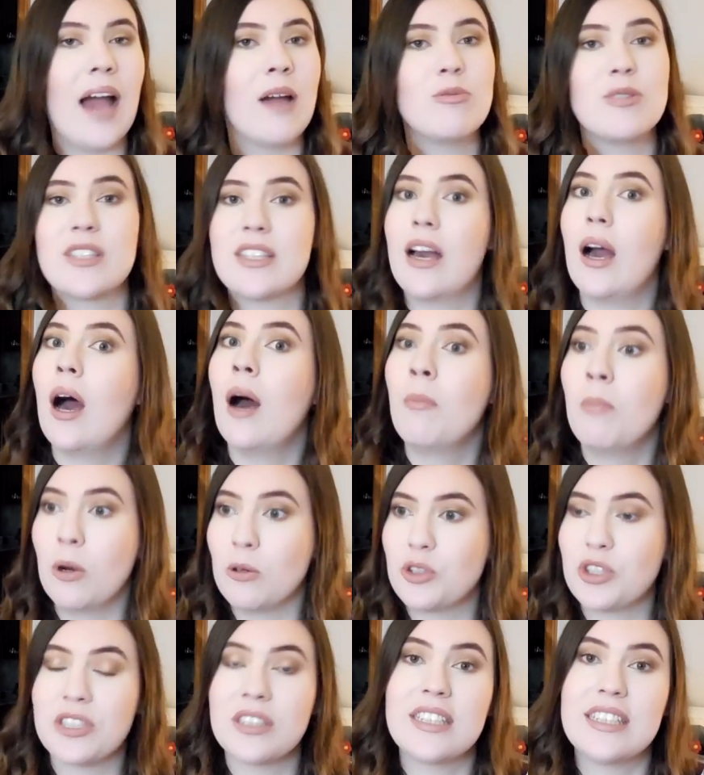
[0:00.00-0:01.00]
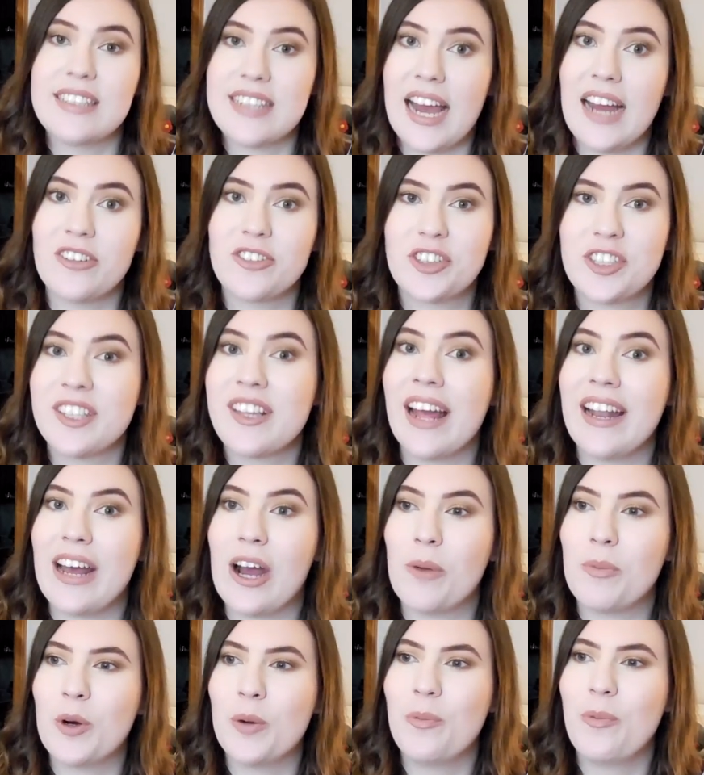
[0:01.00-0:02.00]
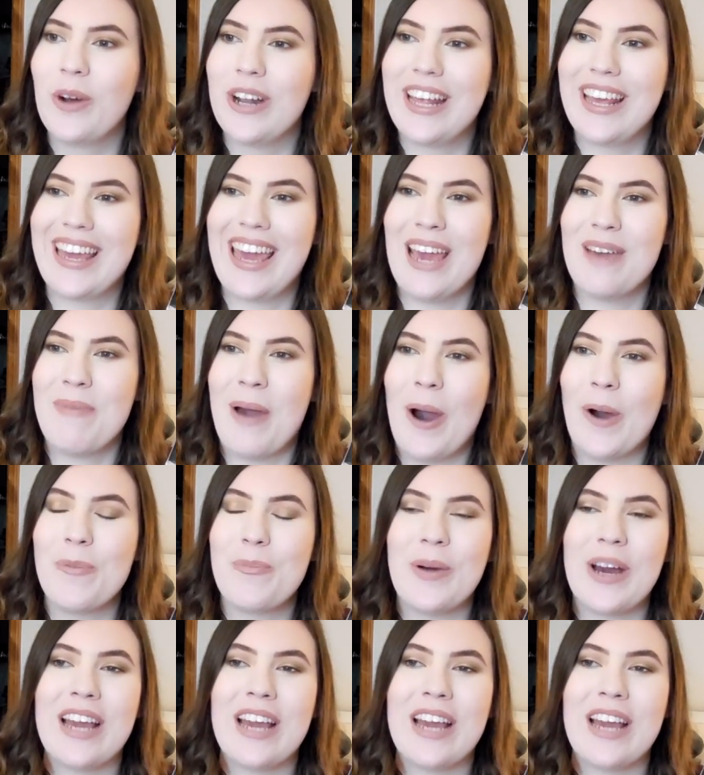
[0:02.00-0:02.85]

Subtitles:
I was emotionally attached to that album when it came out,